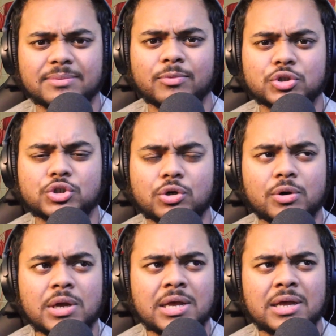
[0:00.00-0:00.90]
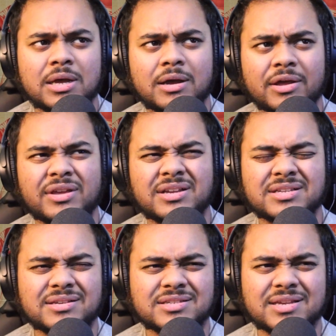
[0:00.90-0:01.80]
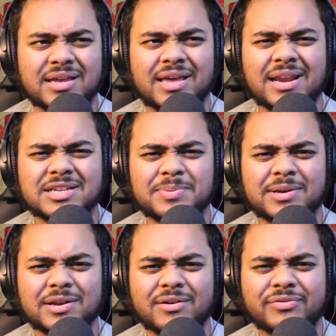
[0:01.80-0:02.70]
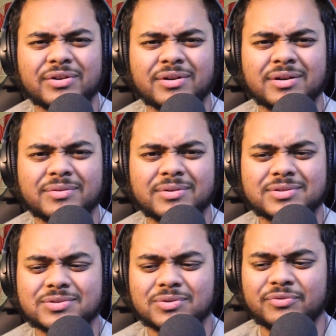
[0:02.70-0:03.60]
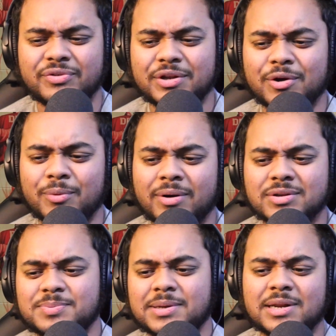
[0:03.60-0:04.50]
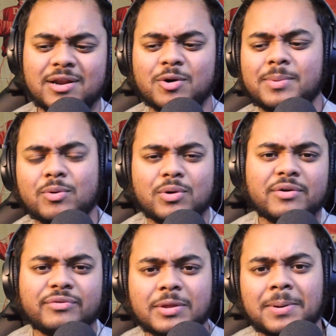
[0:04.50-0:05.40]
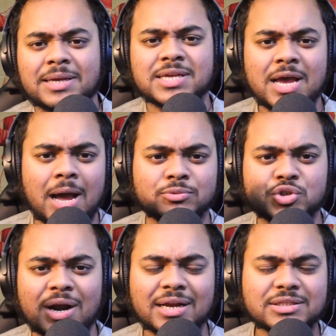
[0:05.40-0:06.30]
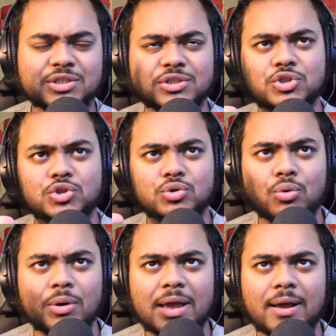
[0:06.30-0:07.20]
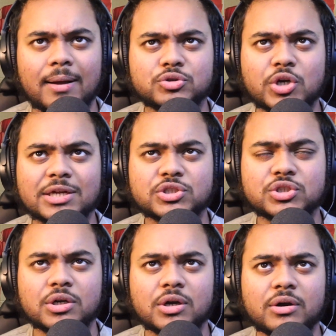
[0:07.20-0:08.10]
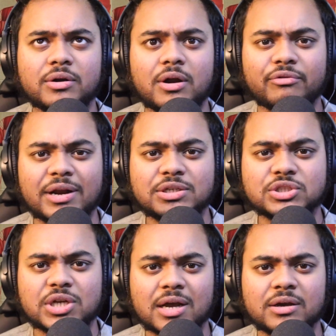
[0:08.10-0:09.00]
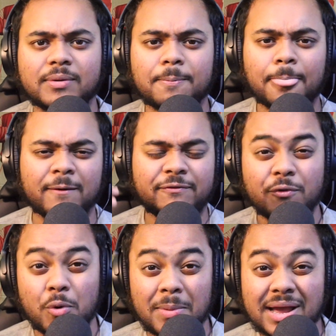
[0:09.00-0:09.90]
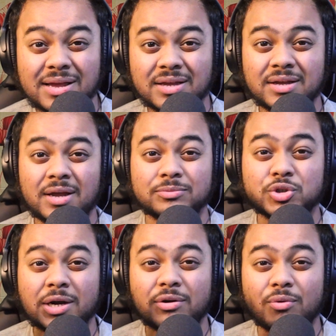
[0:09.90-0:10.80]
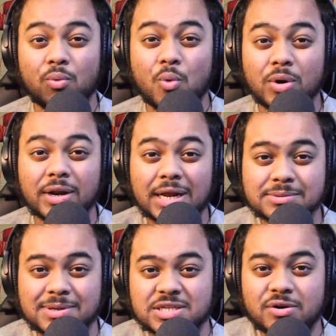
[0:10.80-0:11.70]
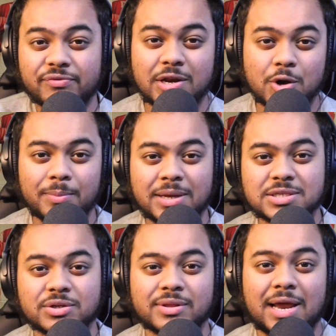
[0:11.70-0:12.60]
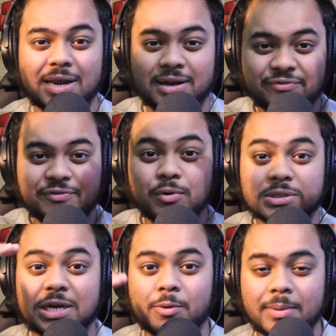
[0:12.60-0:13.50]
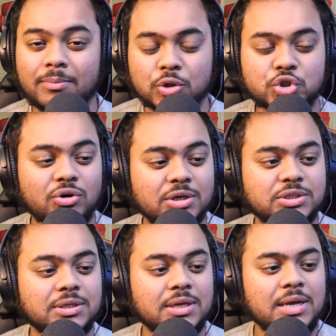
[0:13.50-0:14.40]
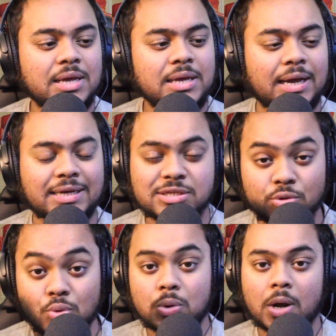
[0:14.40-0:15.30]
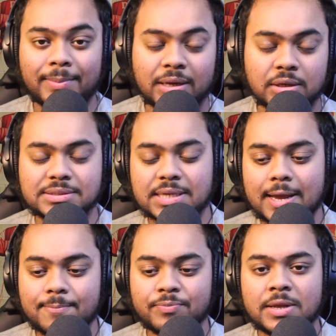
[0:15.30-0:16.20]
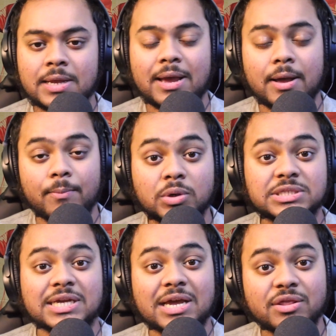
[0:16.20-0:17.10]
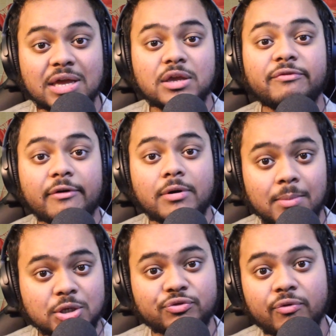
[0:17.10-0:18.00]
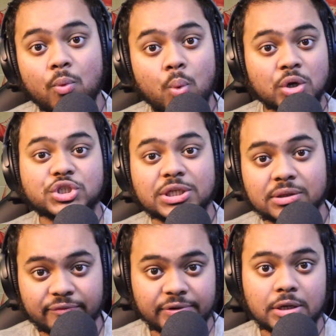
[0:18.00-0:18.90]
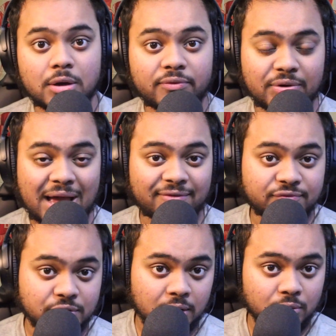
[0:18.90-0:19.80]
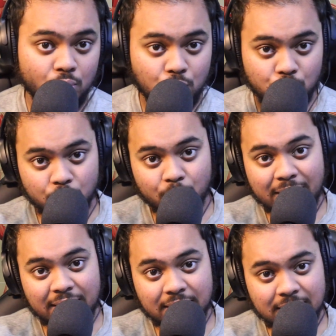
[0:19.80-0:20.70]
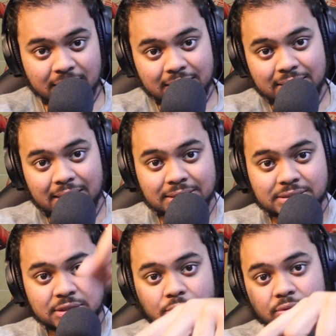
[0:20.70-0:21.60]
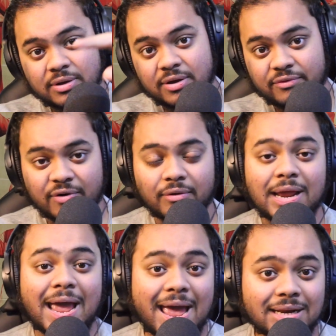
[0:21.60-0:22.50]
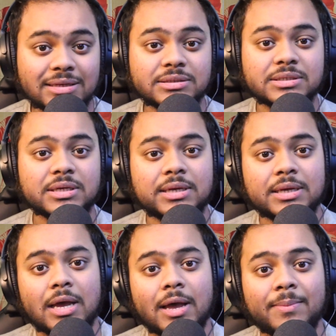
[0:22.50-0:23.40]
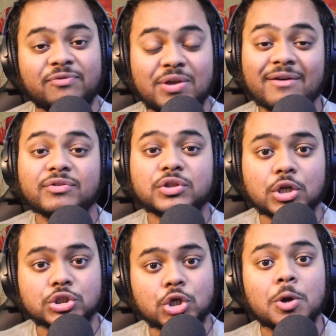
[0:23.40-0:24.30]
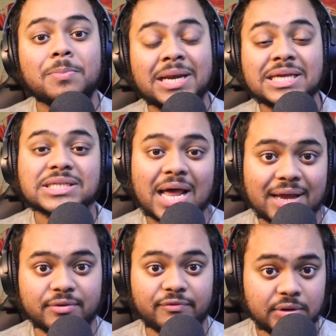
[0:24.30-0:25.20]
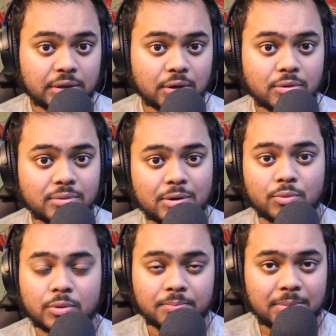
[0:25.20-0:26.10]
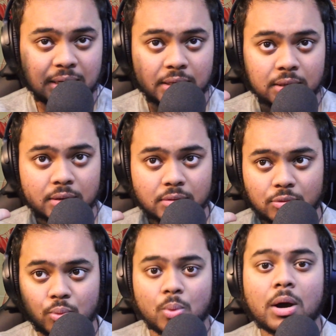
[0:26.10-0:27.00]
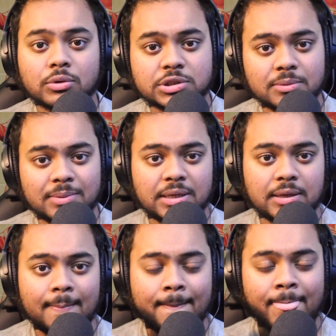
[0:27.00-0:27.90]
I'm not sure. I think it's been another sort of video where it's been a little bit all over the place. I'm trying to arrange like a format. I'm trying to organize myself a little bit so that it feels a little bit more structured. I guess it will come in good time. Once again, thank you very much for watching the video. If you have done all the way until the very end, if you haven't done so, please like the video. It would mean the world to me.